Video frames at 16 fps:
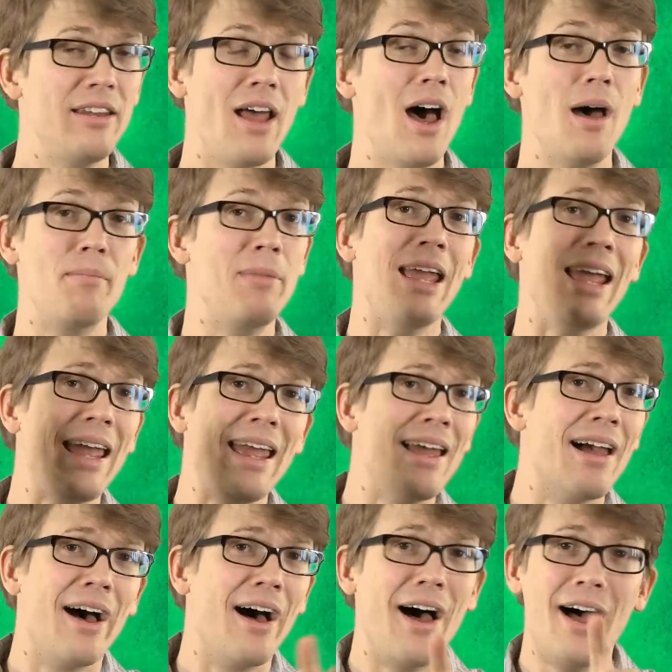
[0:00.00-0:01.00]
Not
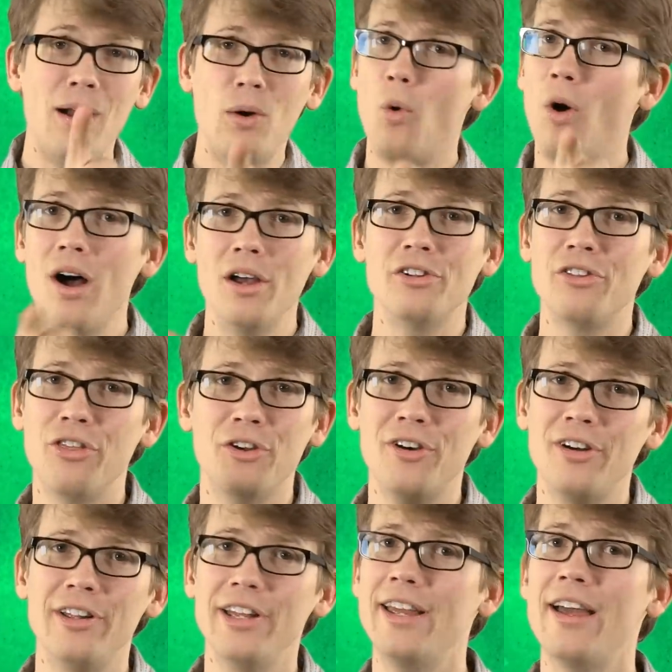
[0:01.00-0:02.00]
me! I wash
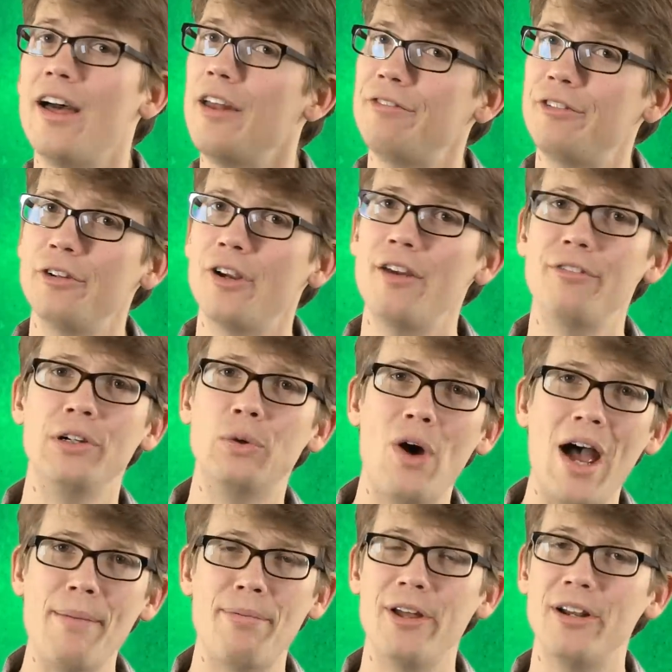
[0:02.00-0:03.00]
thoroughly after every
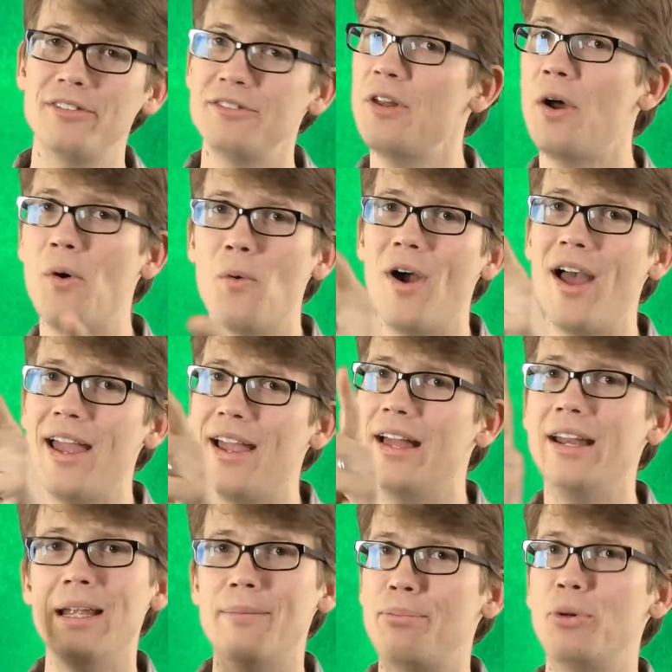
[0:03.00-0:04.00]
wipe. There's no way
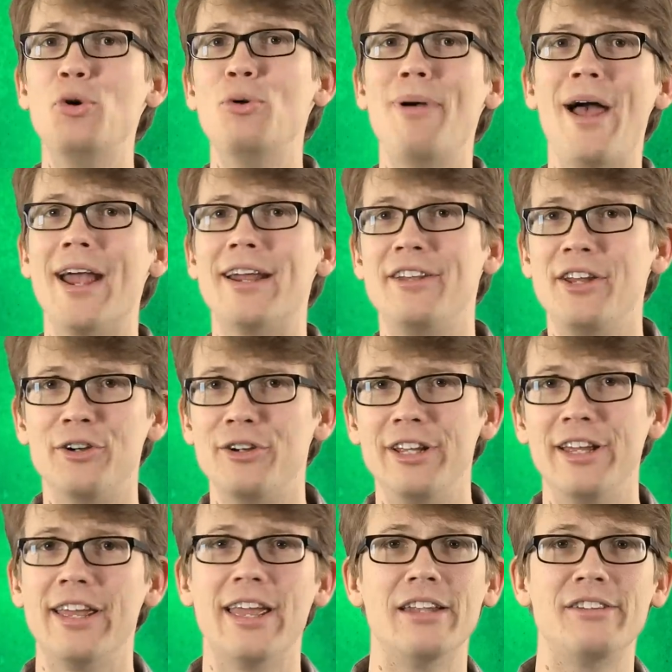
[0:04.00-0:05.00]
any poo
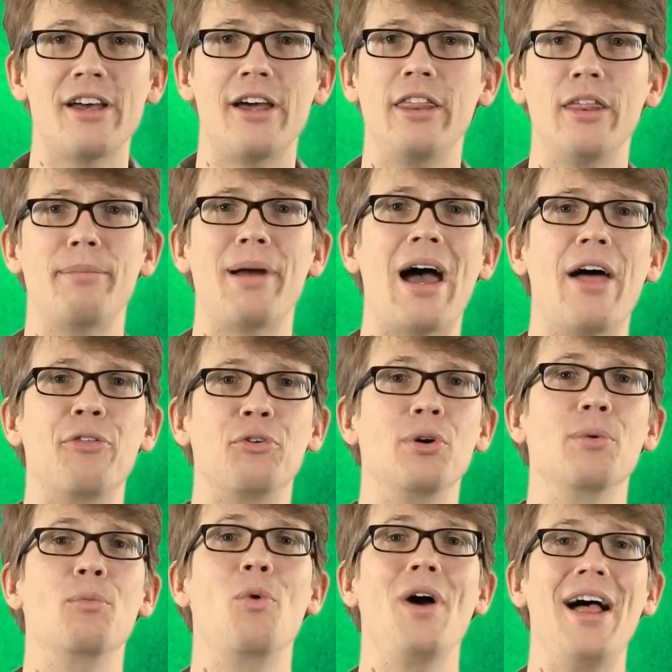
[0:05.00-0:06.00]
bacteria gets out of the
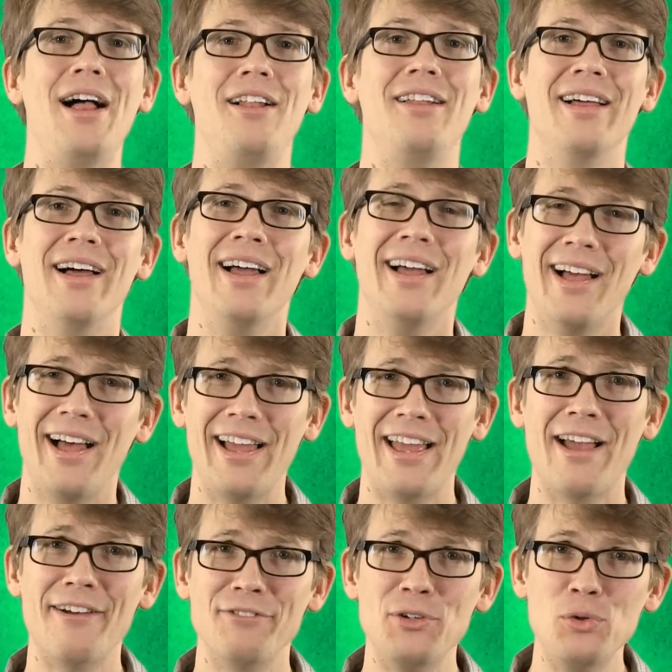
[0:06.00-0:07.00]
bathroom. Well, I
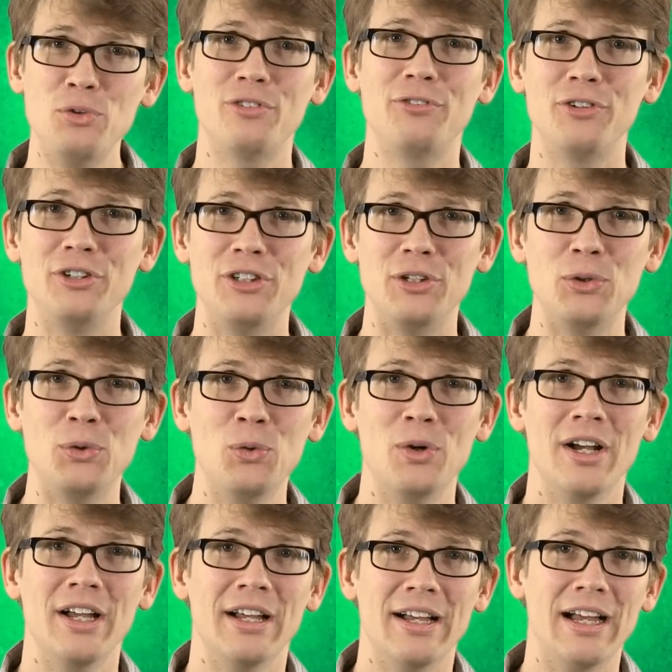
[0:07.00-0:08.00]
have news for
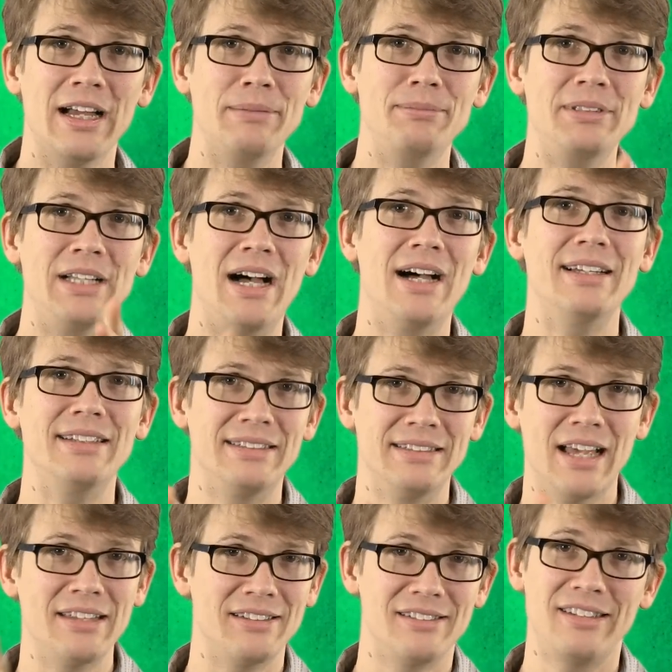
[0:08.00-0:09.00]
you. I'm not
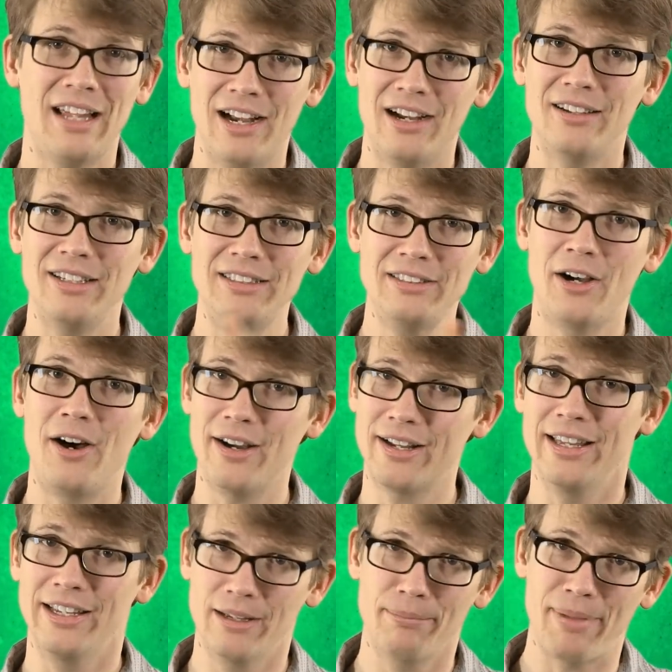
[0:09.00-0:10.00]
necessarily
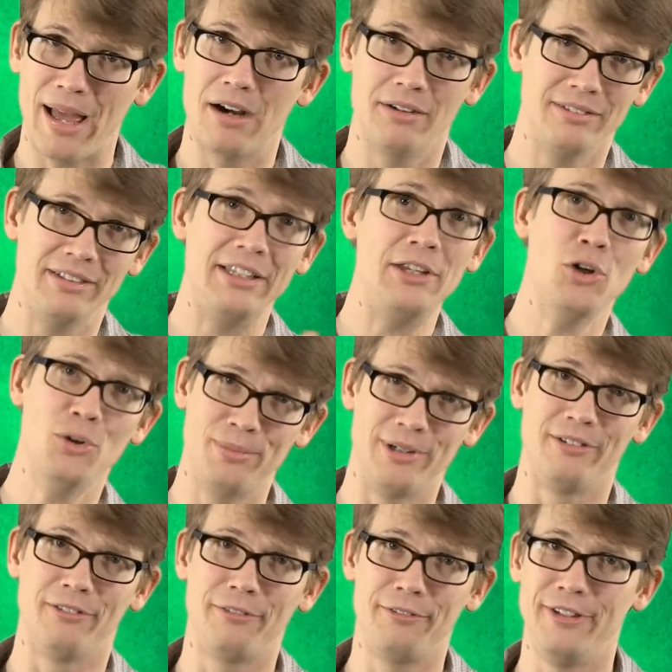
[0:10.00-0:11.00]
talking about
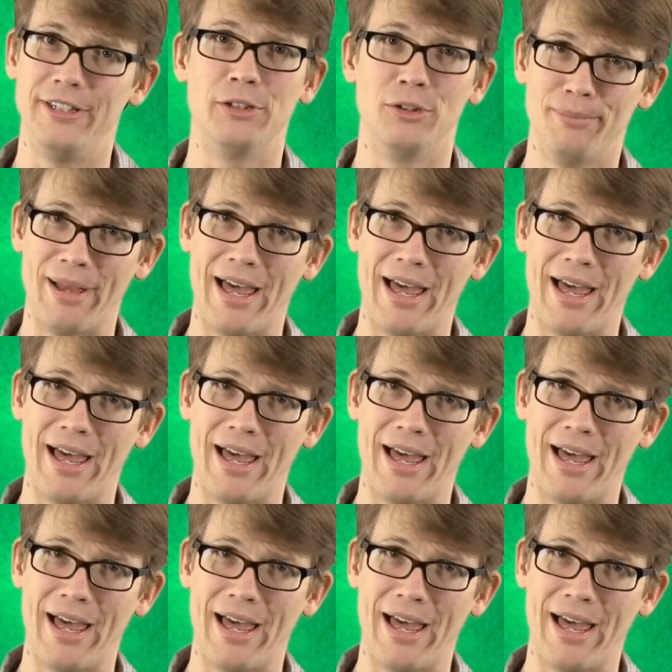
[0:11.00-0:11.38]
human fecal